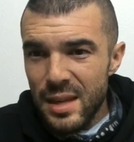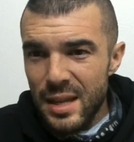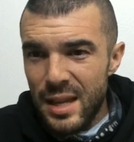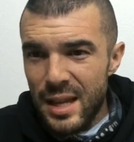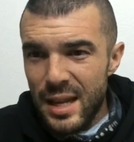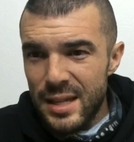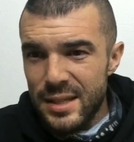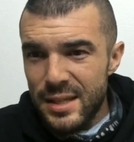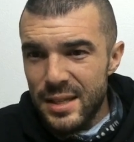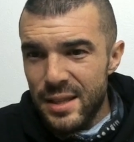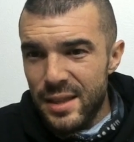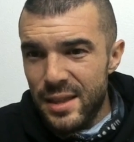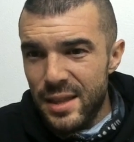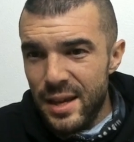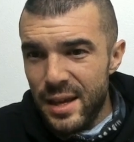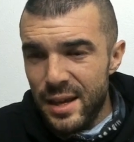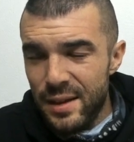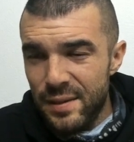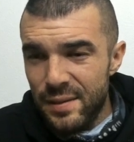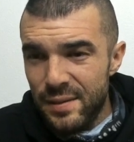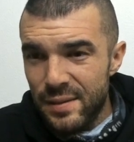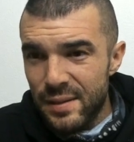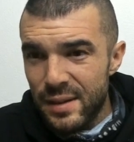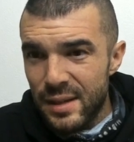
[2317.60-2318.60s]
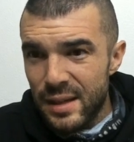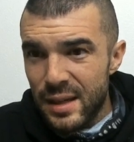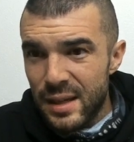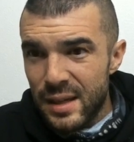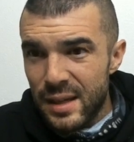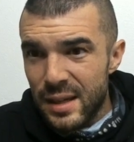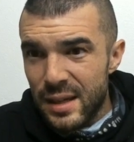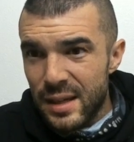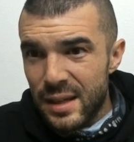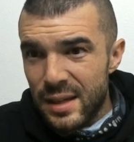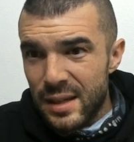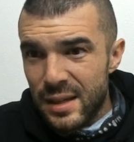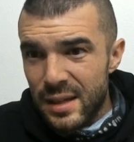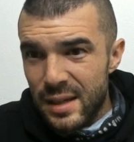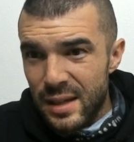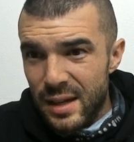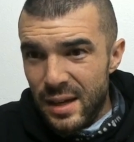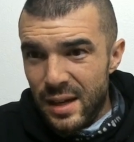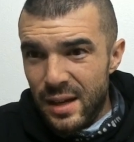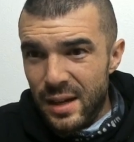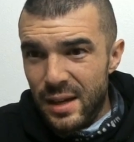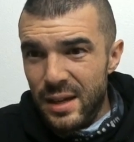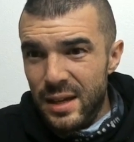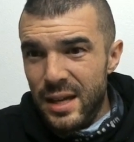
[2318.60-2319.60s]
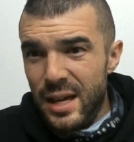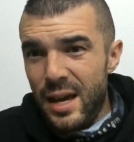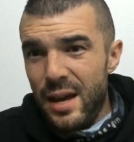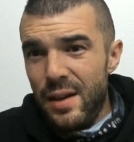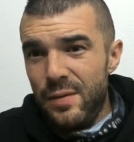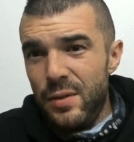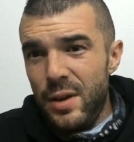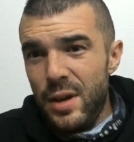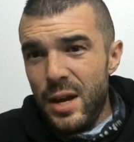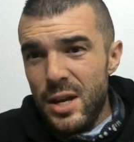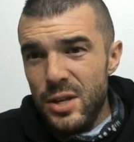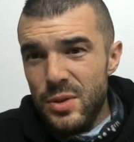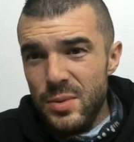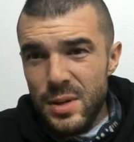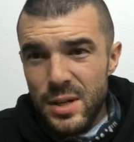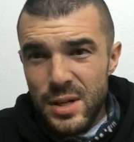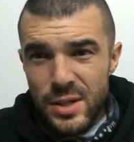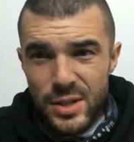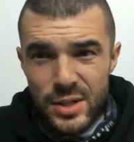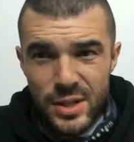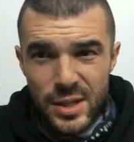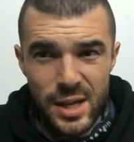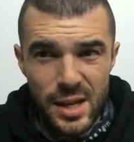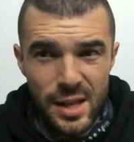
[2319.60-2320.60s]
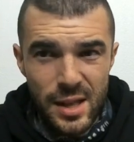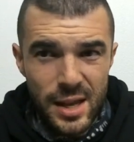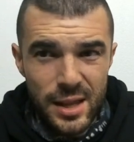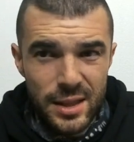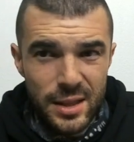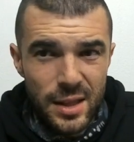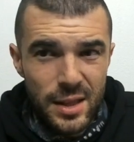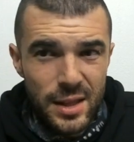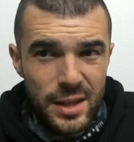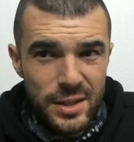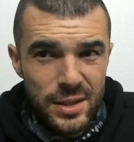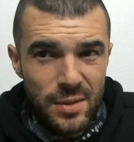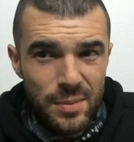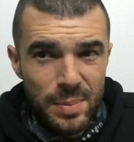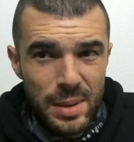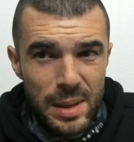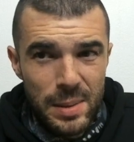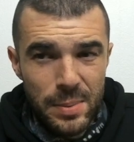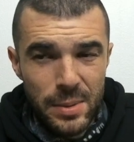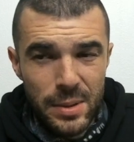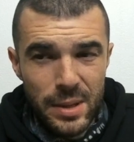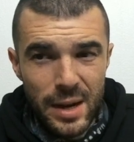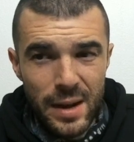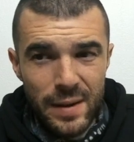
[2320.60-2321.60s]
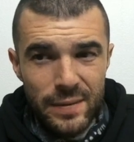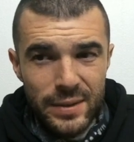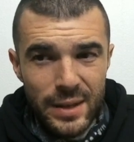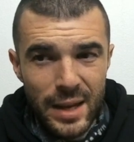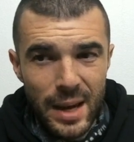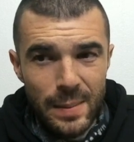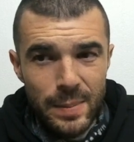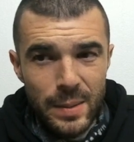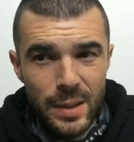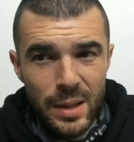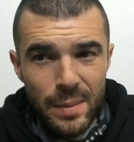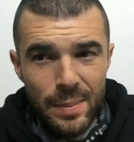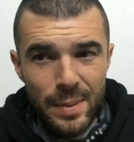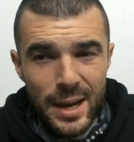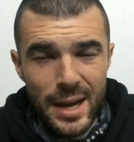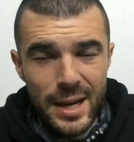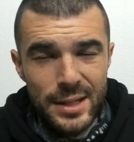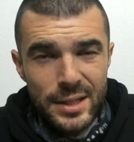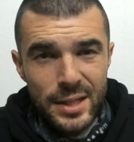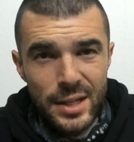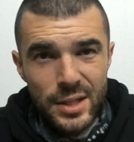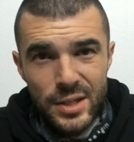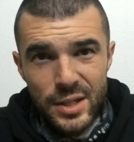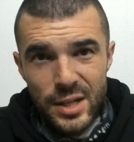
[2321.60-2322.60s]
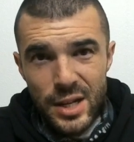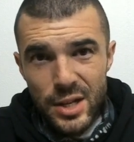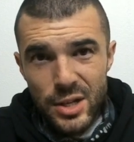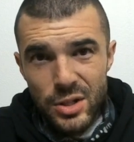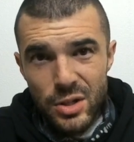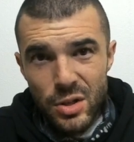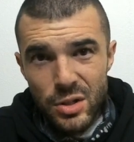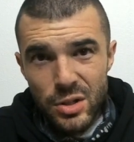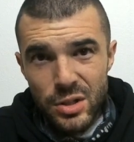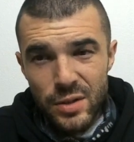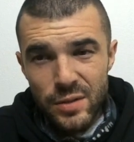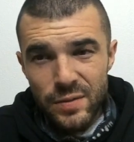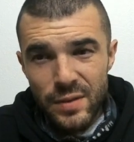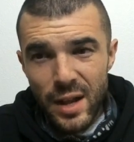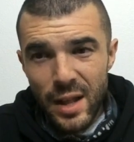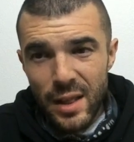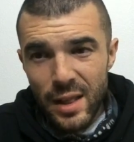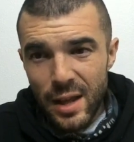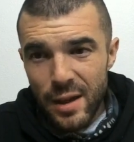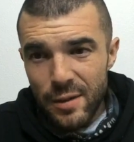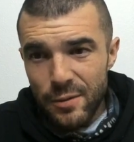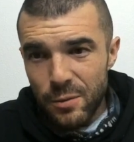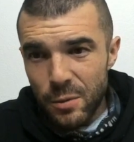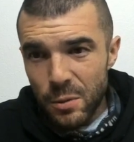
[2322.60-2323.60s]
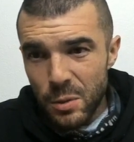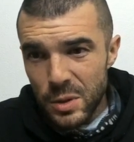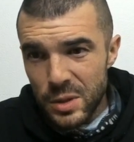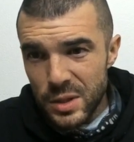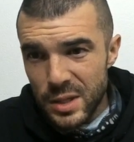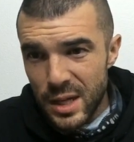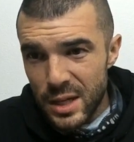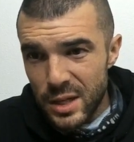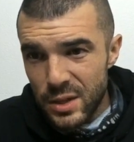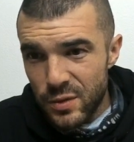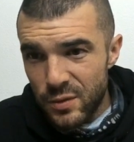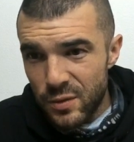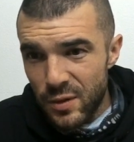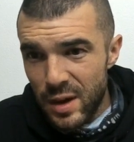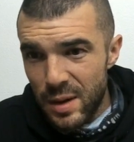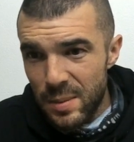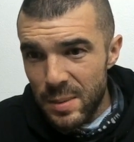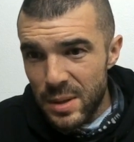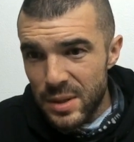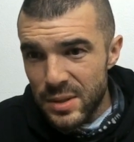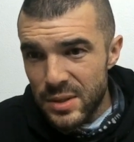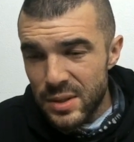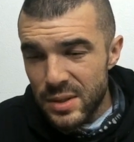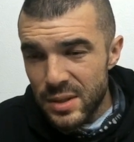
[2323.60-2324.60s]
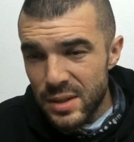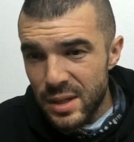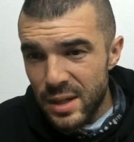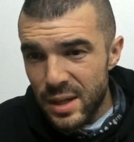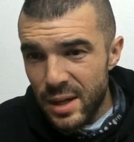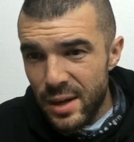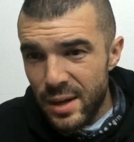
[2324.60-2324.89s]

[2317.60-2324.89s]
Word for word: that's a thing. Uh, yeah, if you guys want to see like the list of people that I've typed in the past, it's csjoseph.live forward slash famous.